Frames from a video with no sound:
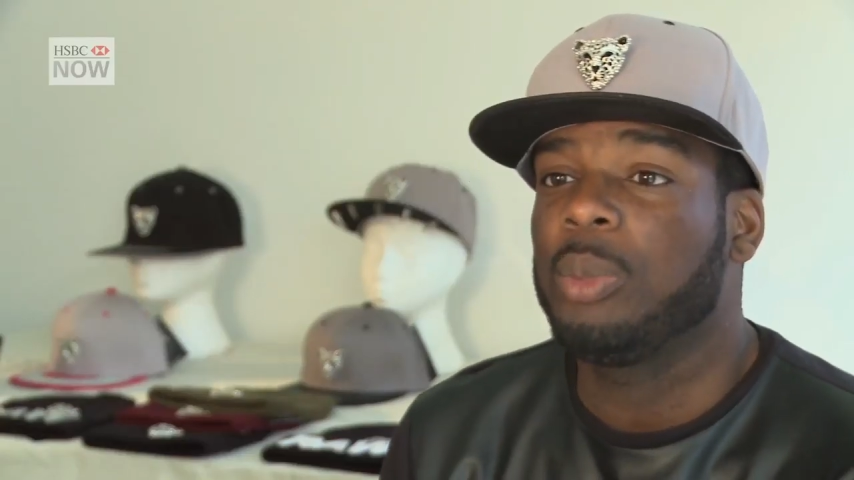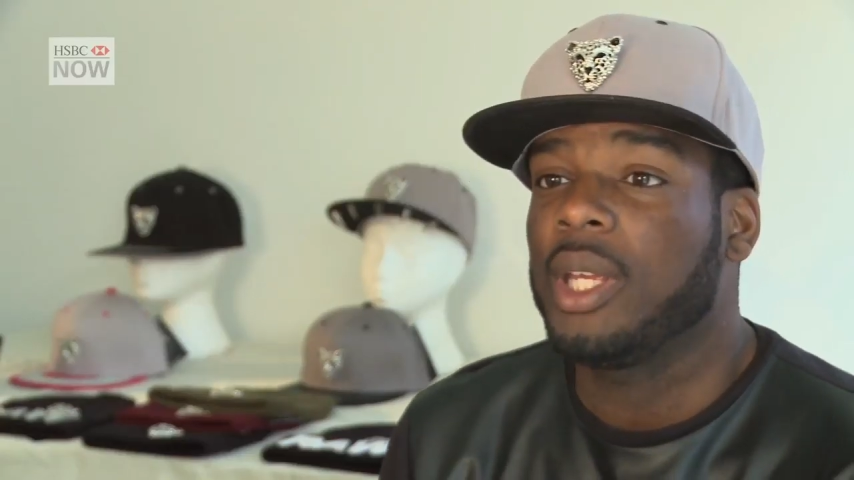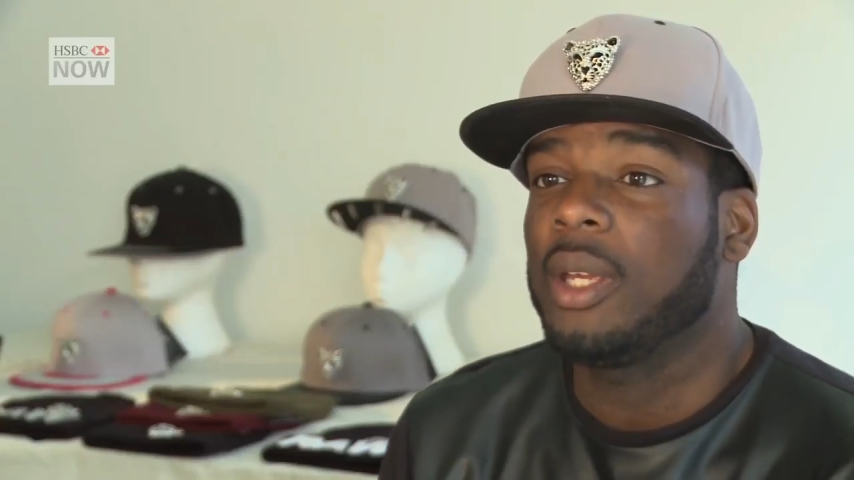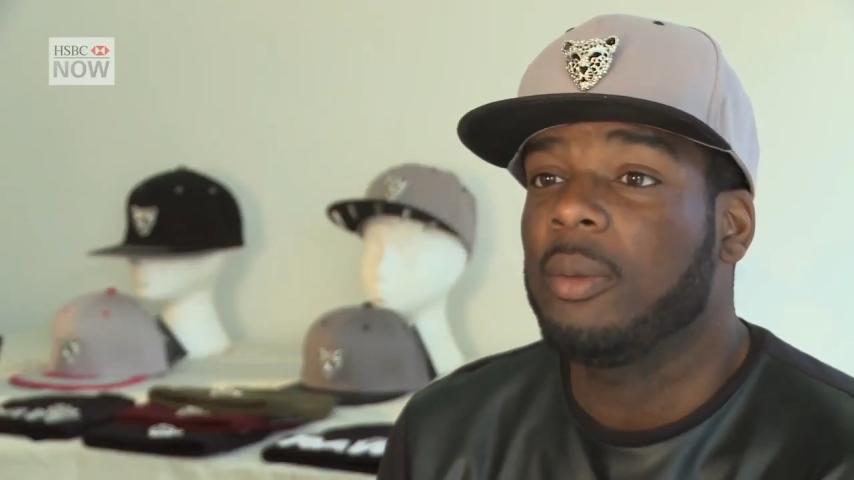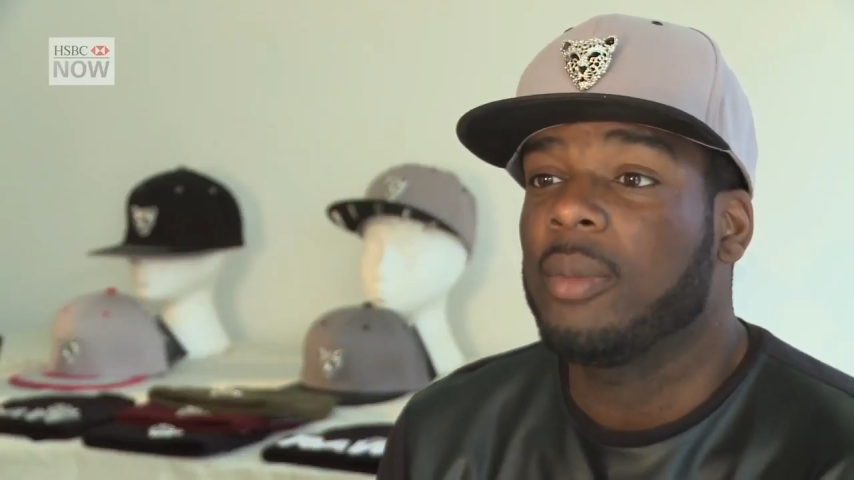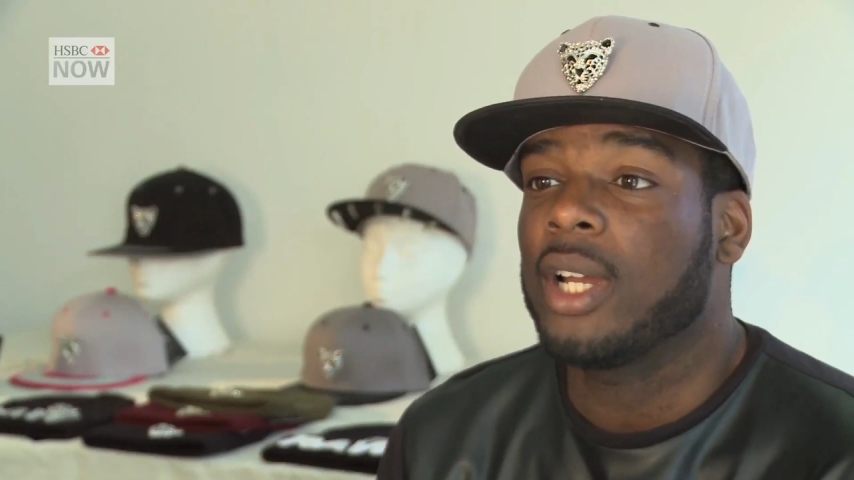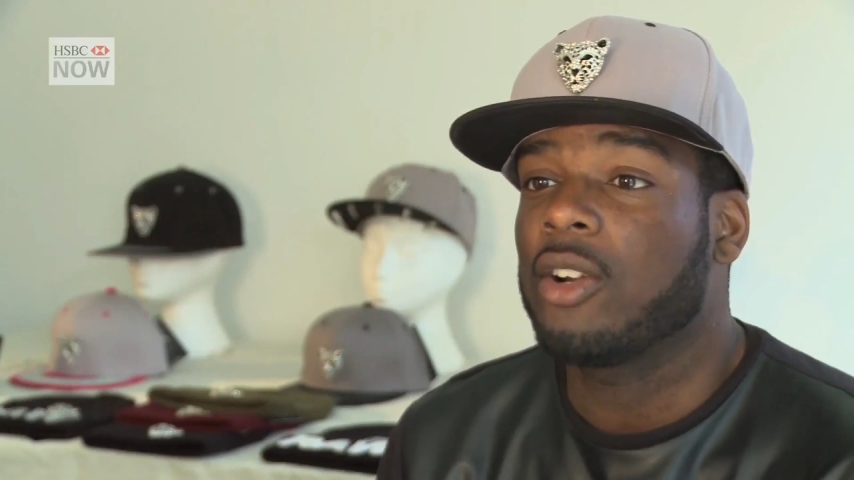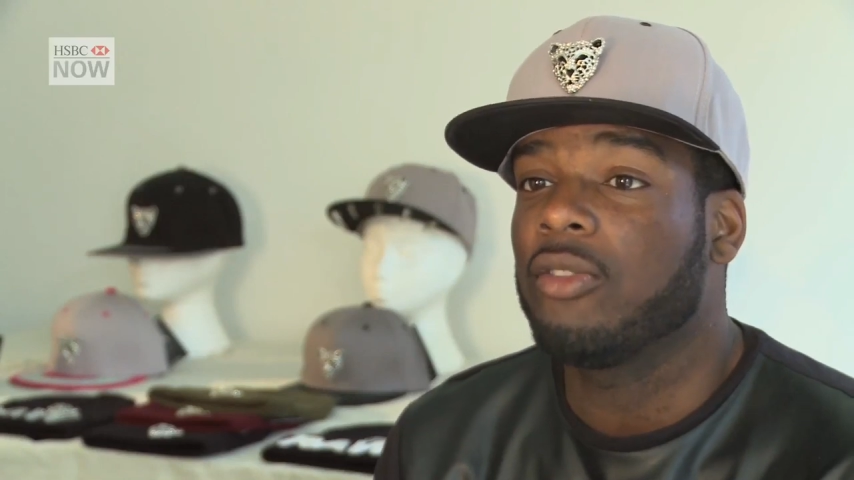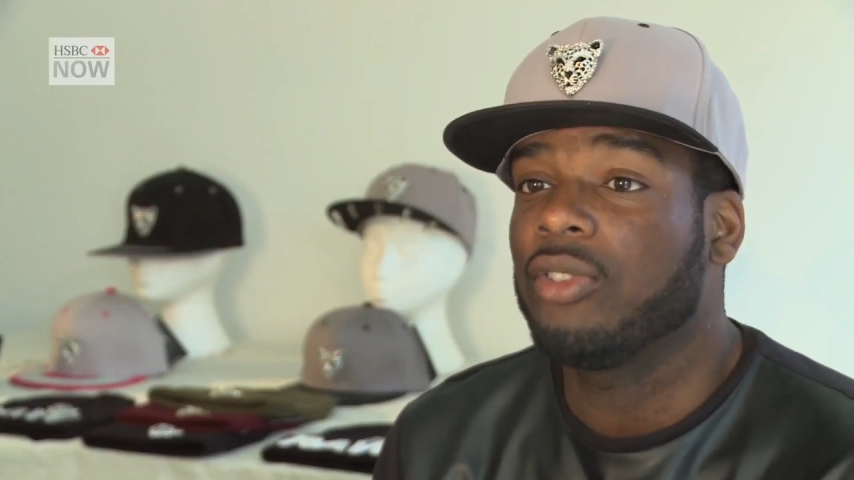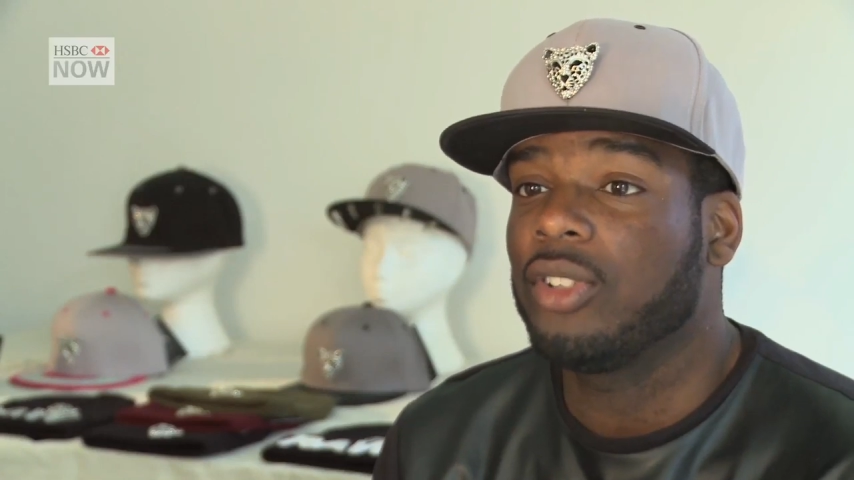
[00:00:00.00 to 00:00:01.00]
be my
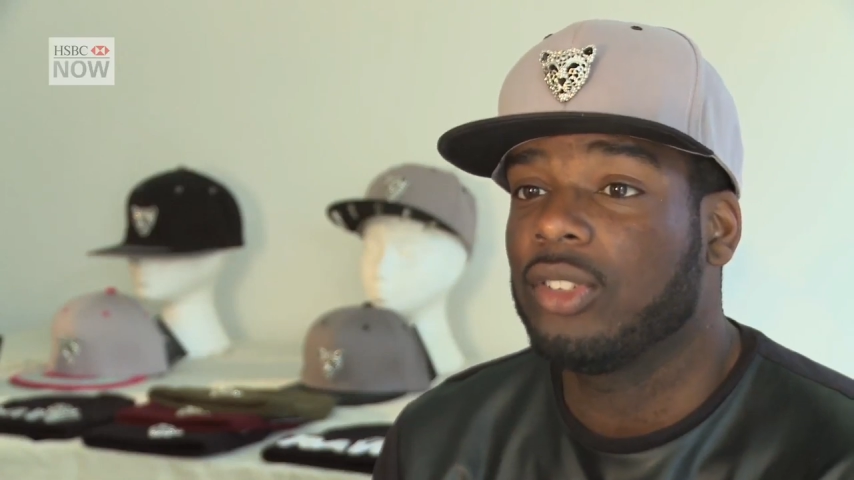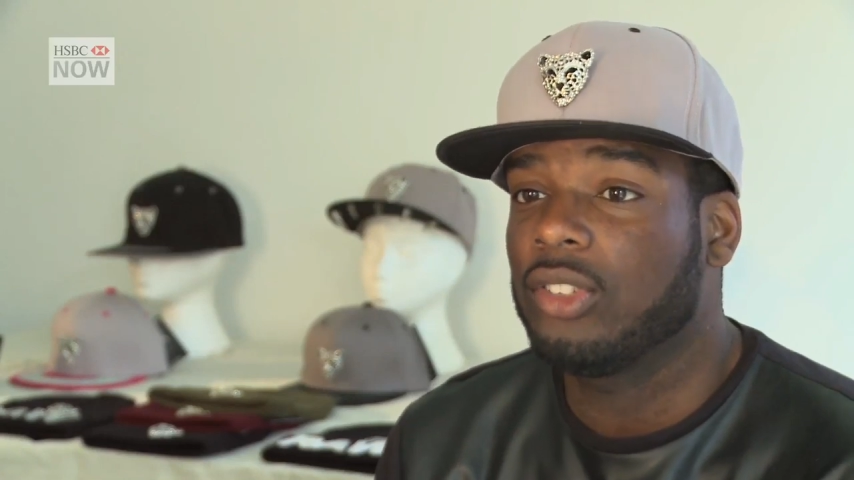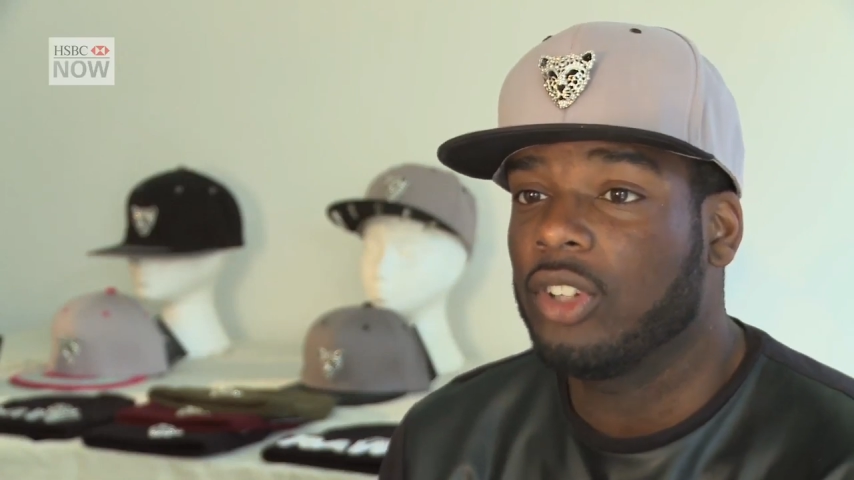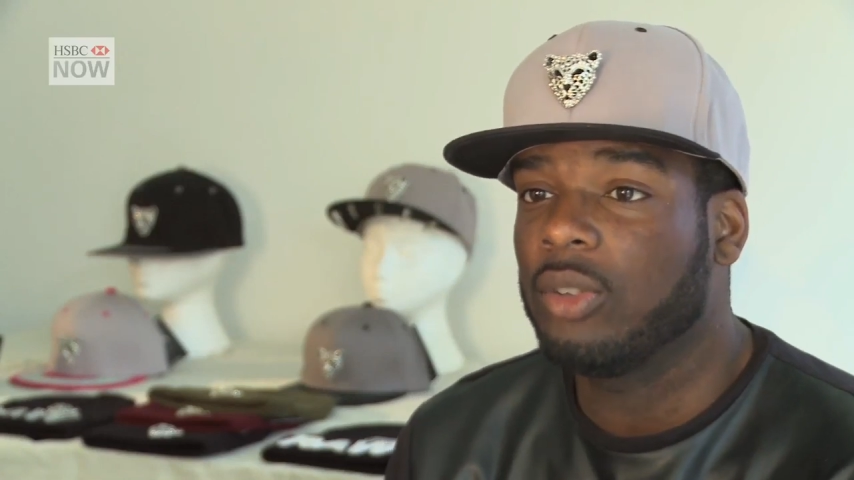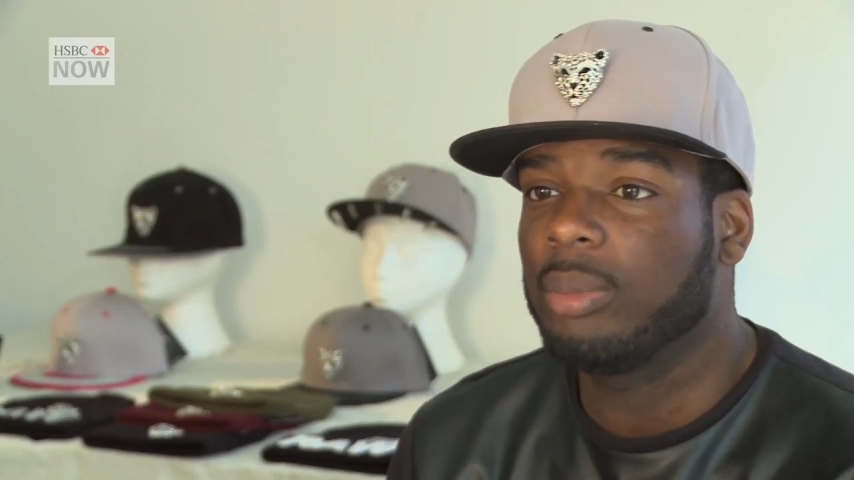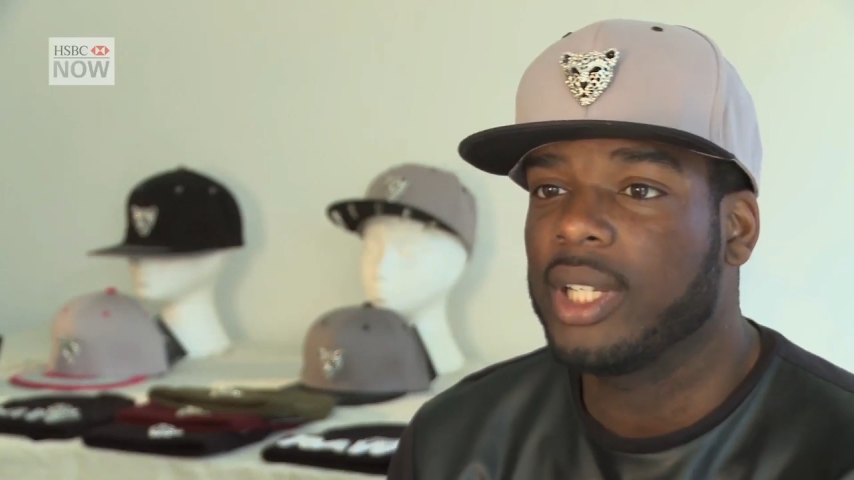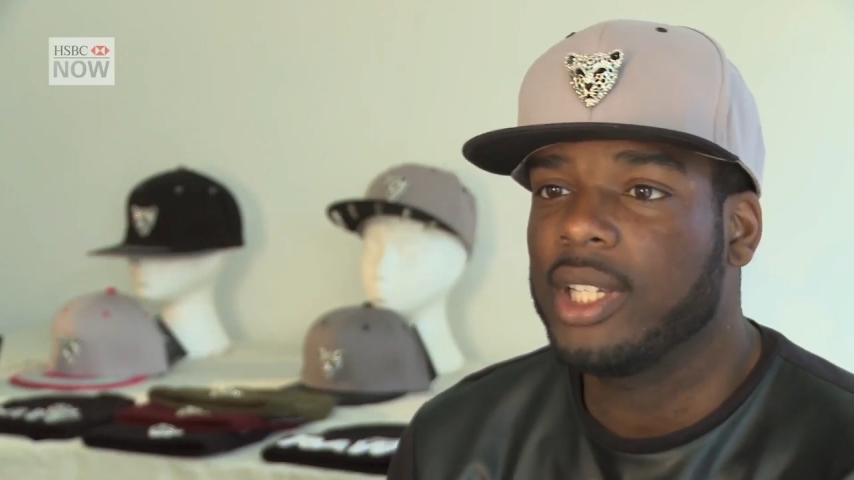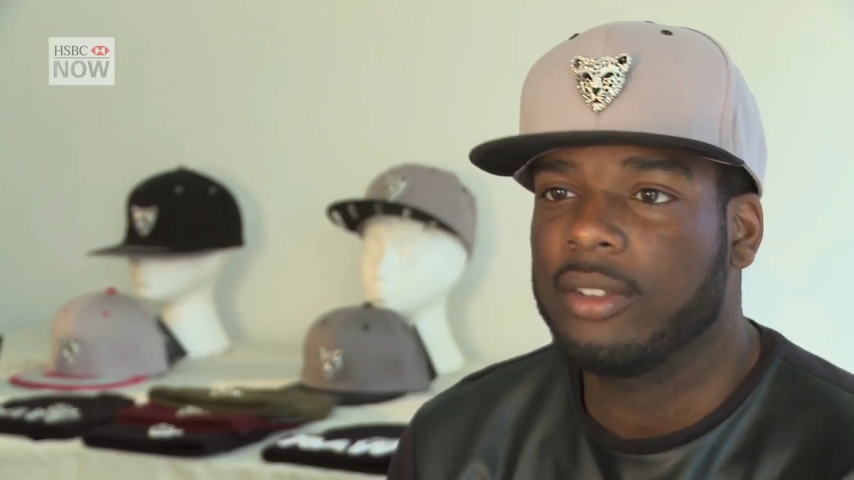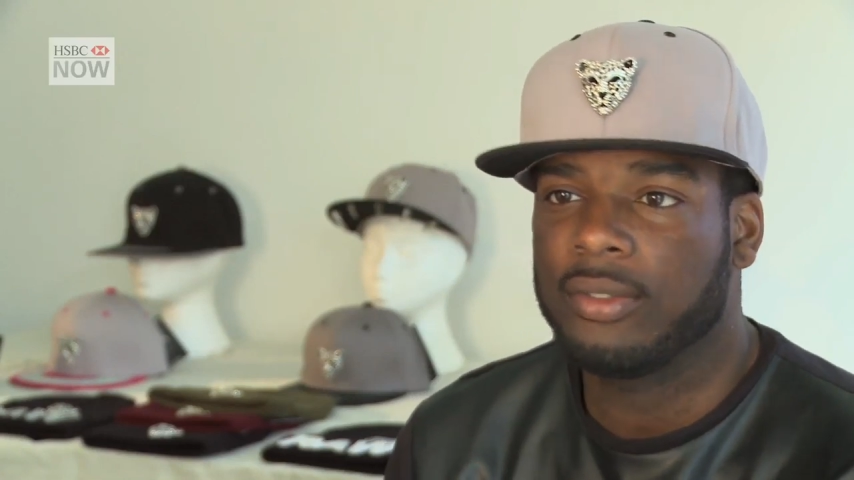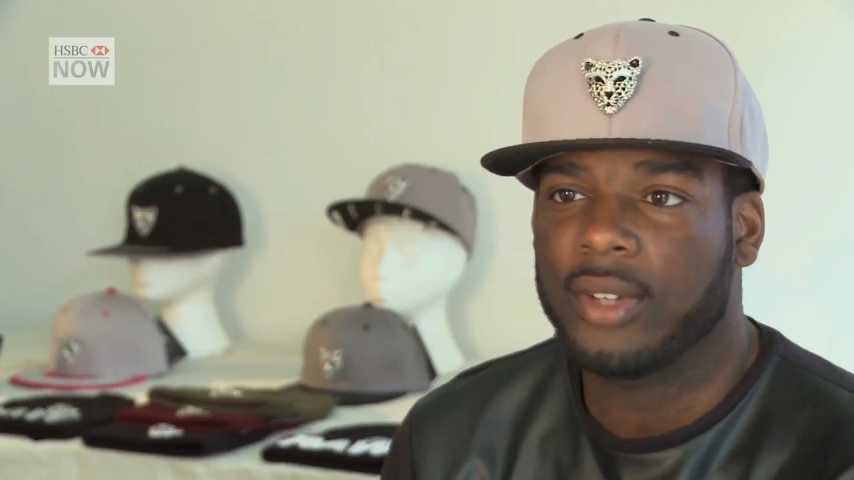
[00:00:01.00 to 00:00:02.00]
confidence and self-belief,